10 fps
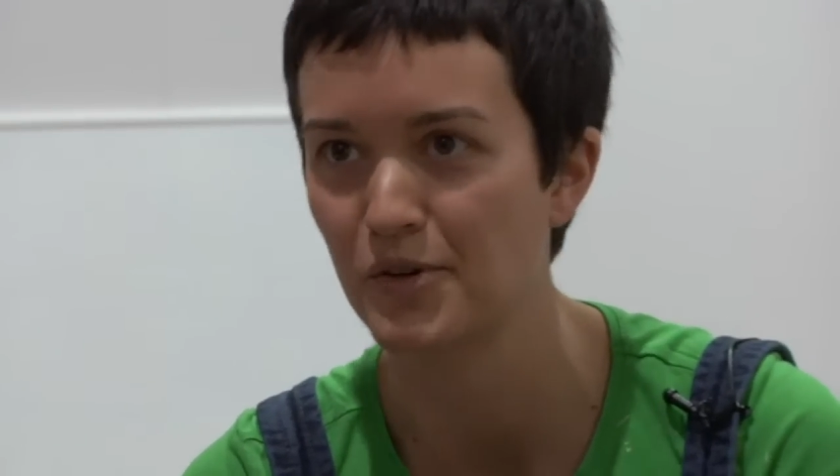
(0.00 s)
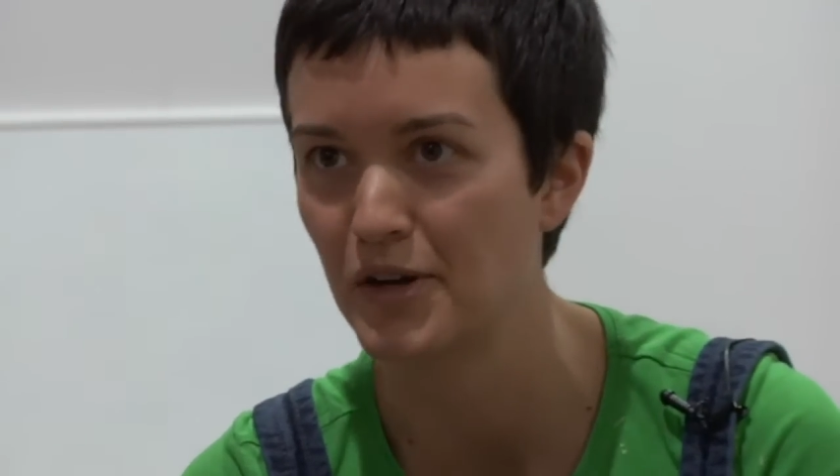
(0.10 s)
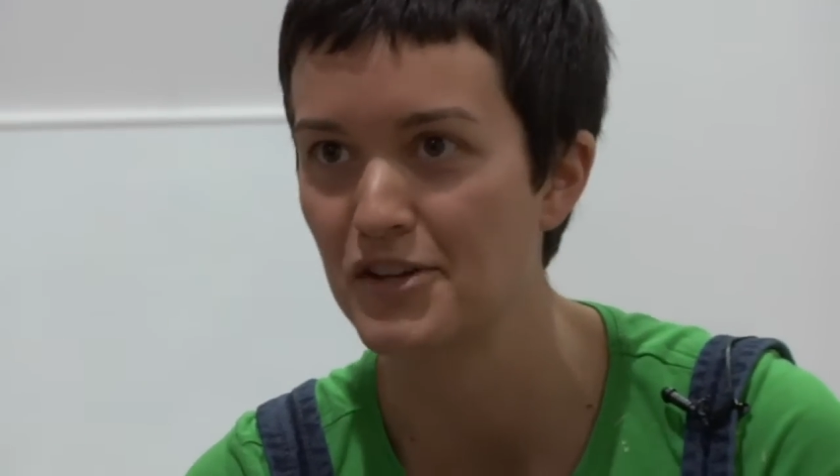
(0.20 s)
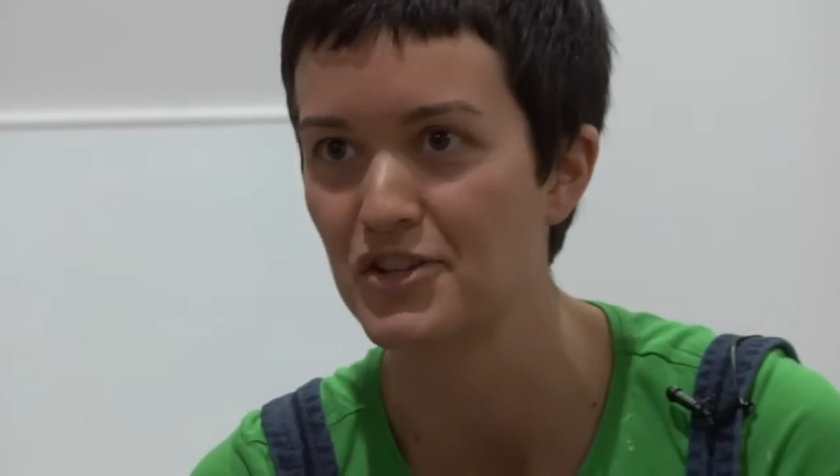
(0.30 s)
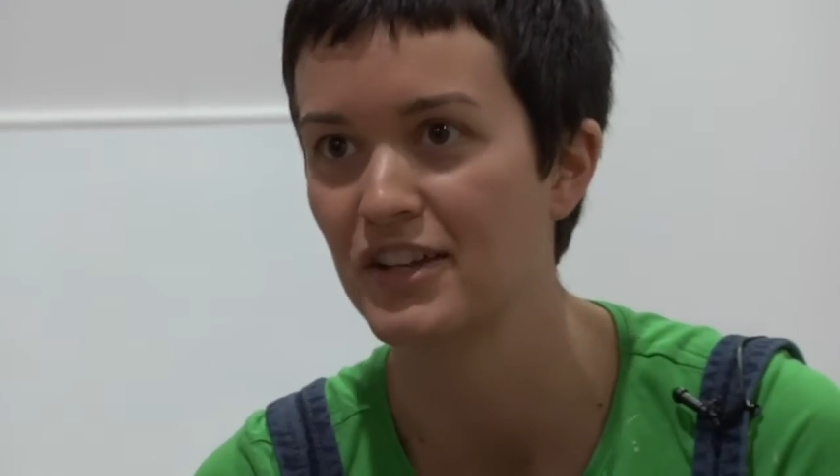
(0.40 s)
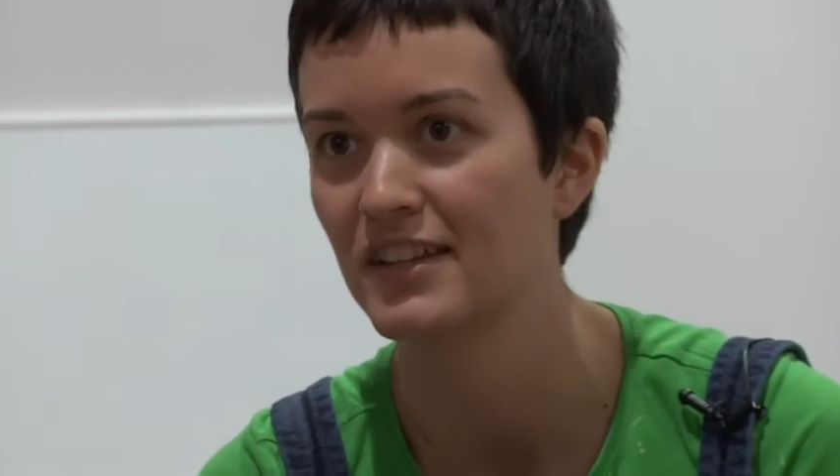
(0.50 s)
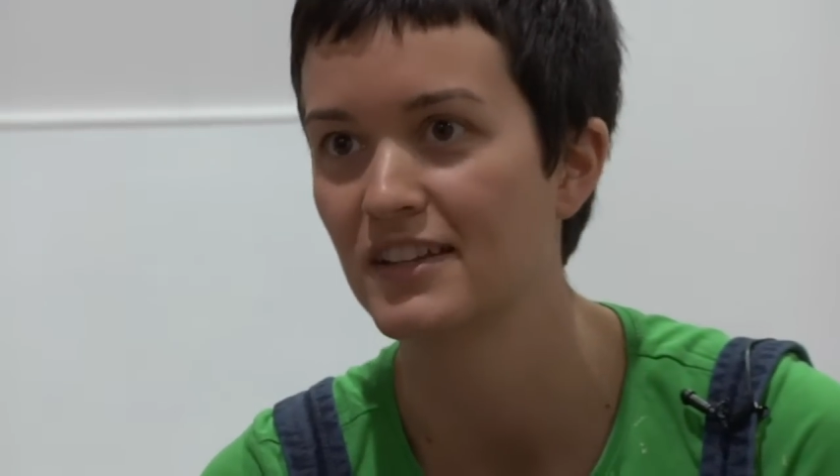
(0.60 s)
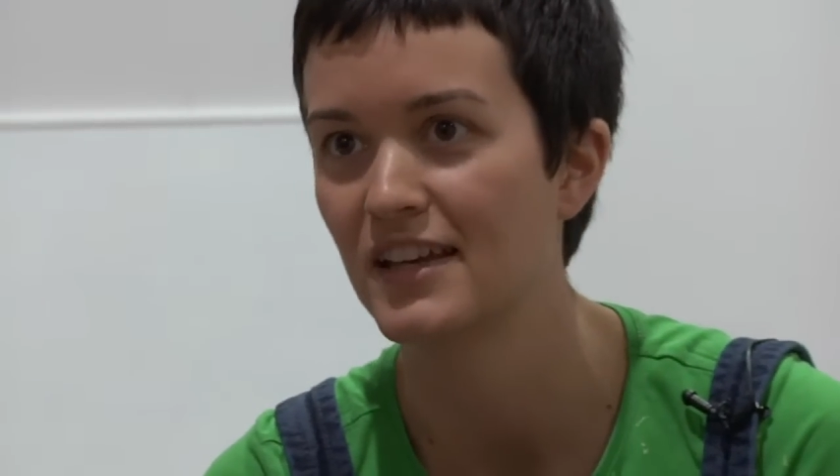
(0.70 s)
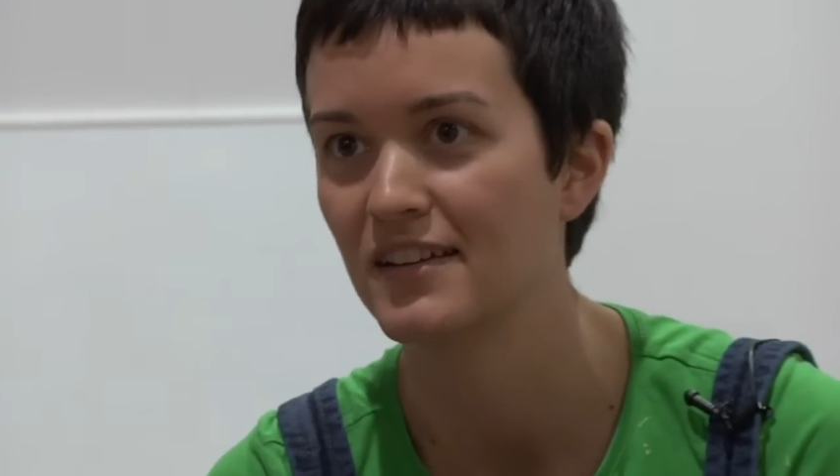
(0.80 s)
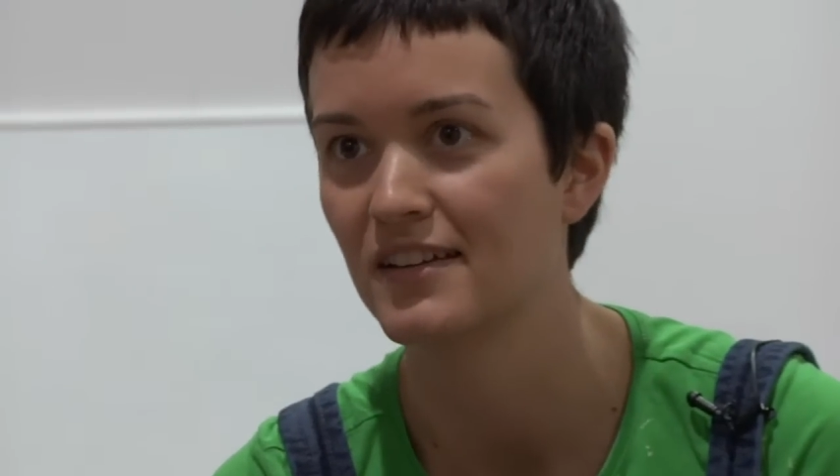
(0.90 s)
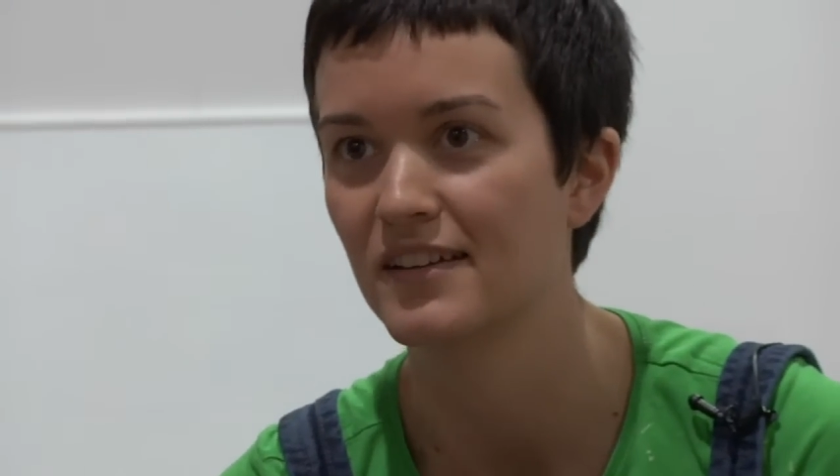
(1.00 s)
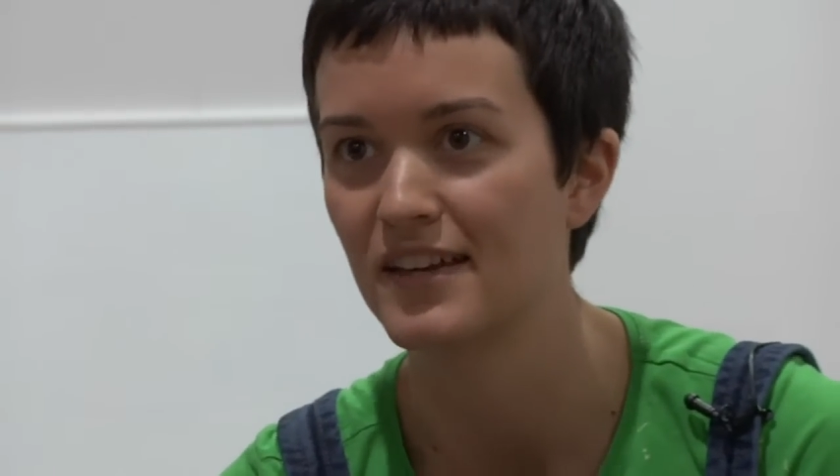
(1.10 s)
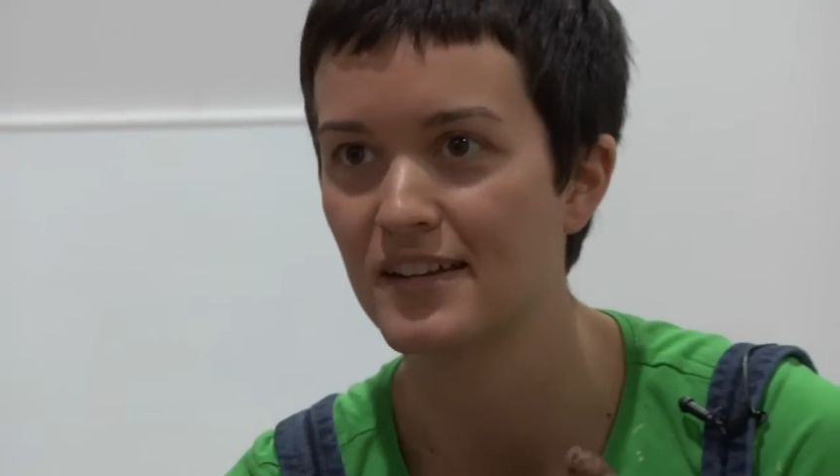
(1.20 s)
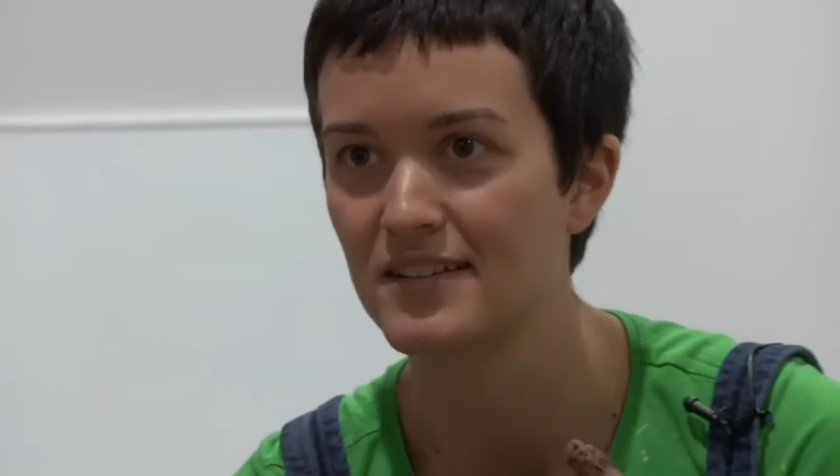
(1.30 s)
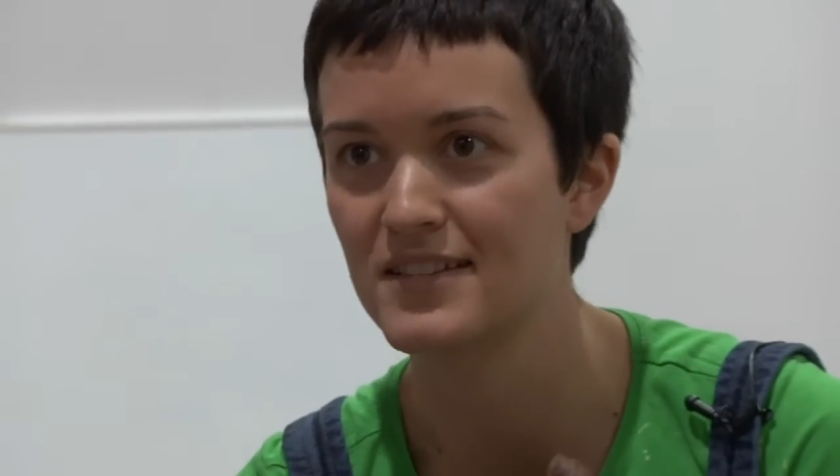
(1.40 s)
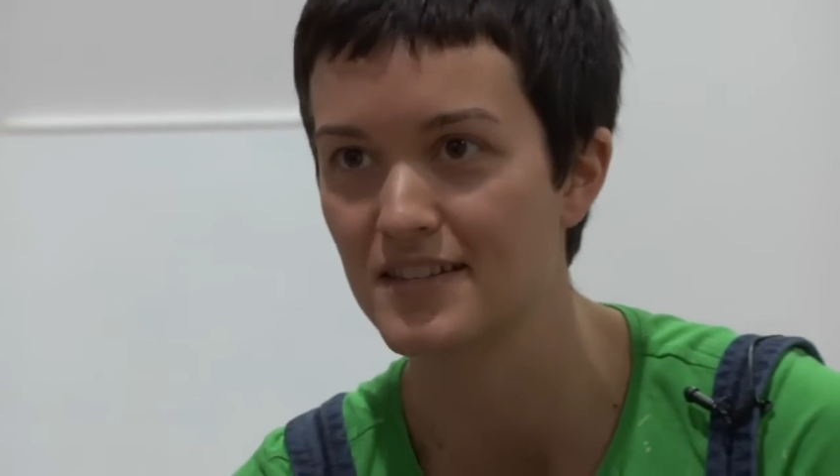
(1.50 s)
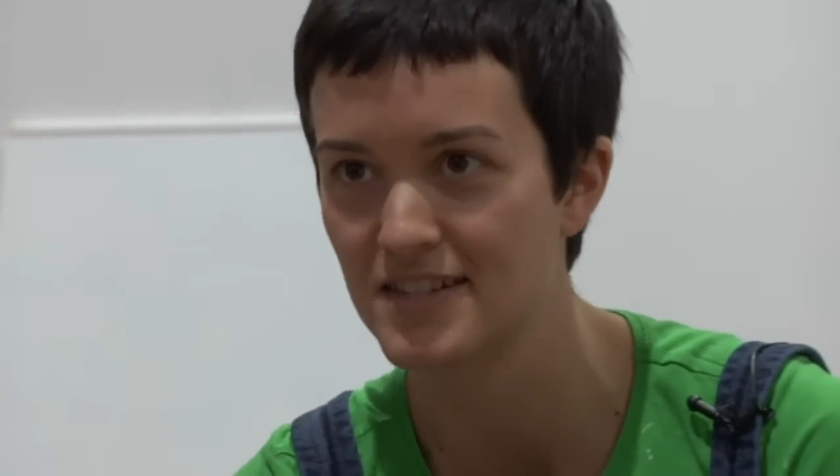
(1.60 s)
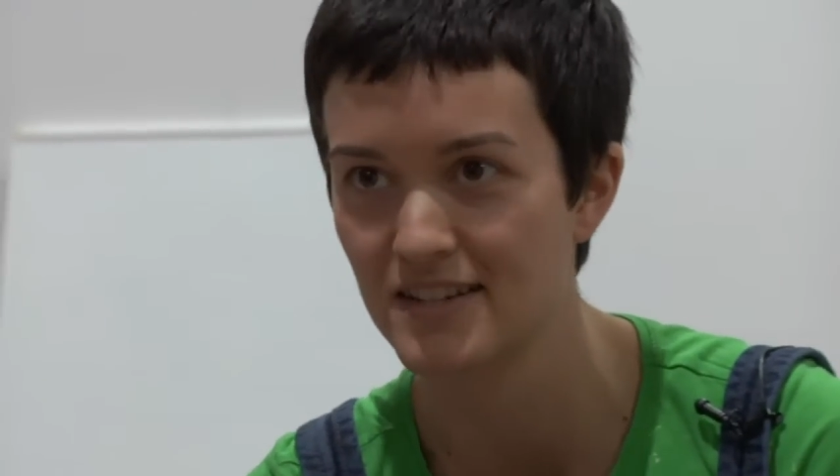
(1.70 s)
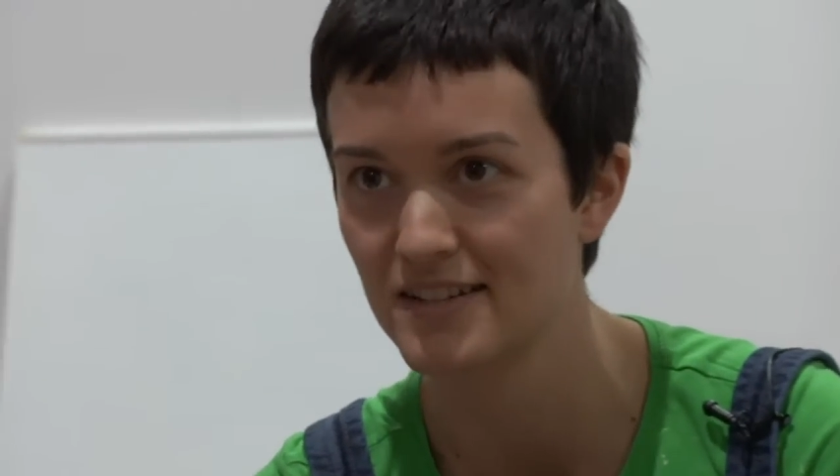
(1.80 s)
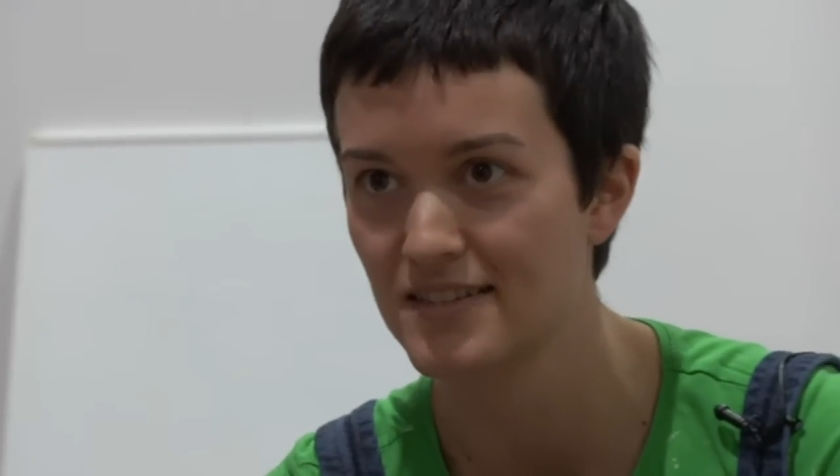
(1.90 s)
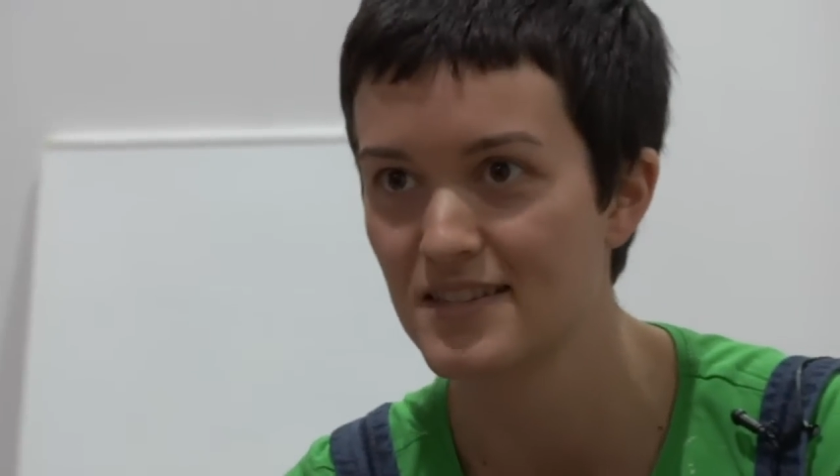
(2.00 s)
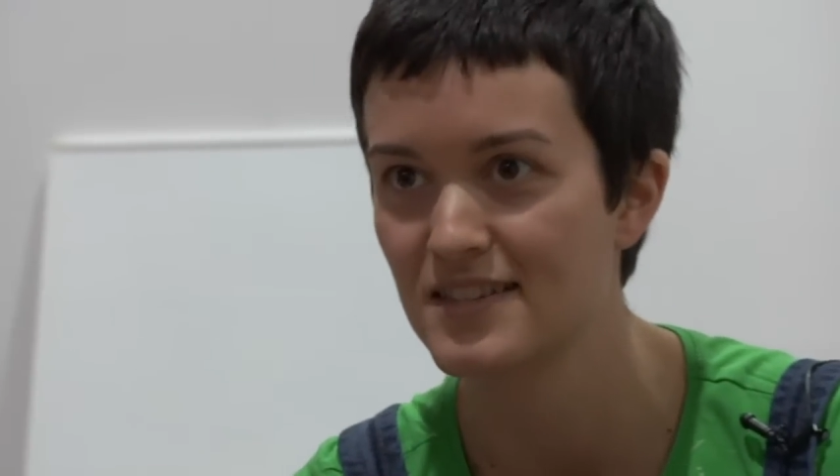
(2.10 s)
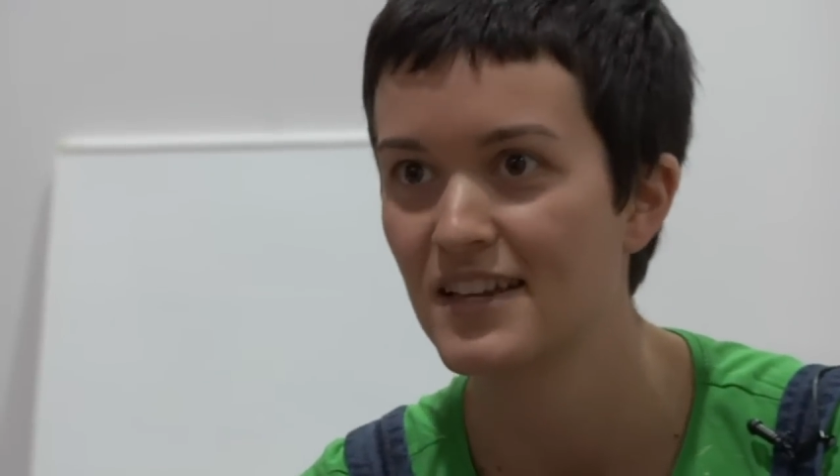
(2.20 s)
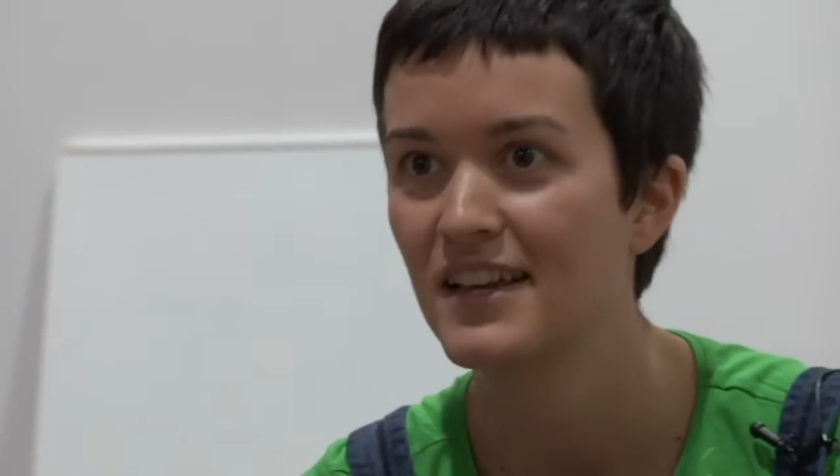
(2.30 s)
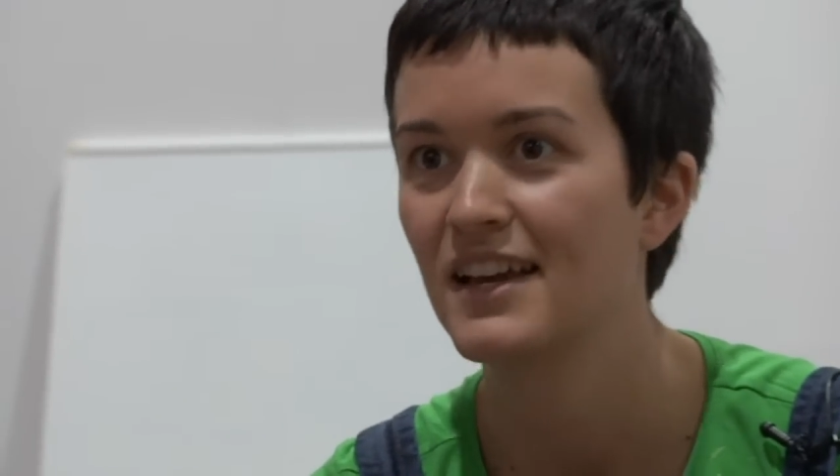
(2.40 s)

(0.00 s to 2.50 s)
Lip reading: creation and a sustenance,